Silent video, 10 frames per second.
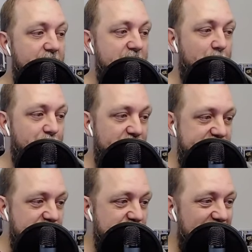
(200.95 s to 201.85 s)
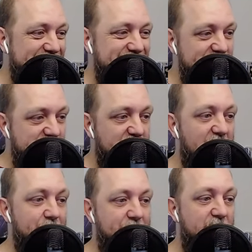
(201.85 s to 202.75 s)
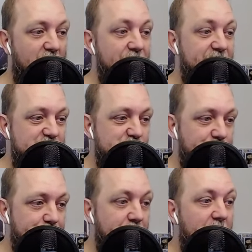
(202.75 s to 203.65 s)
Now, PlayStation has yet to comment on the issue